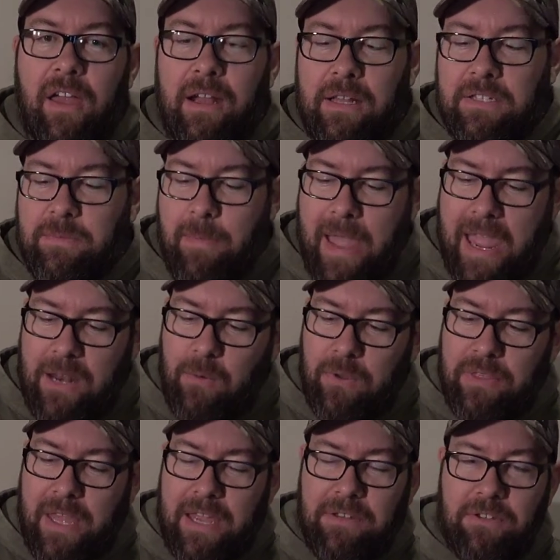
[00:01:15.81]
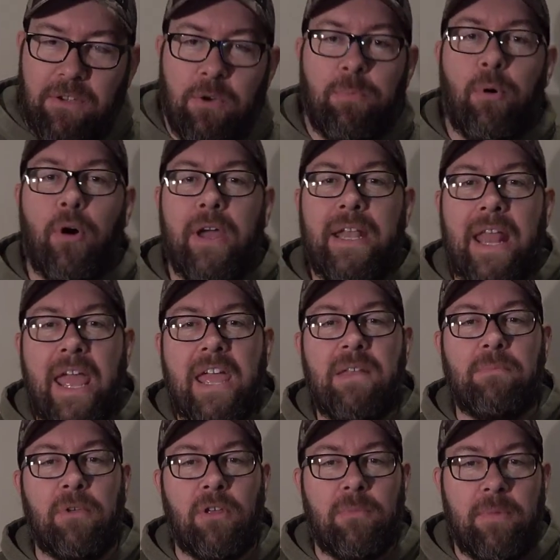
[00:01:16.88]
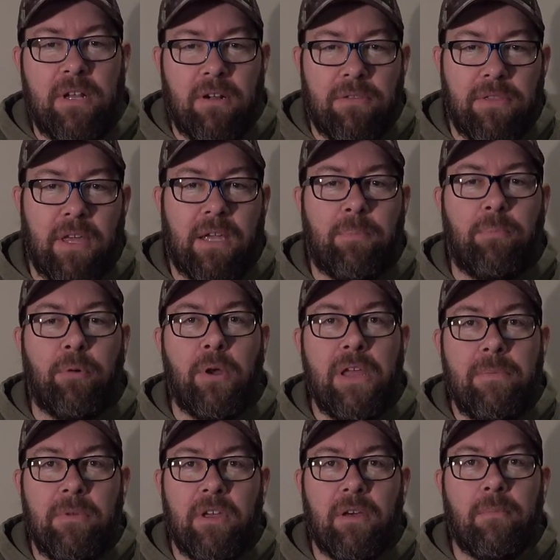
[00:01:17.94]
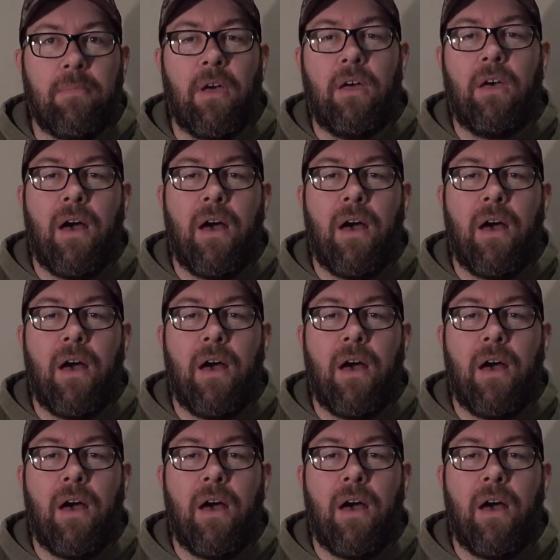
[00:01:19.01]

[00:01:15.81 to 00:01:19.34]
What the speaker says: and it's made with a 2.8 millimeter thick premium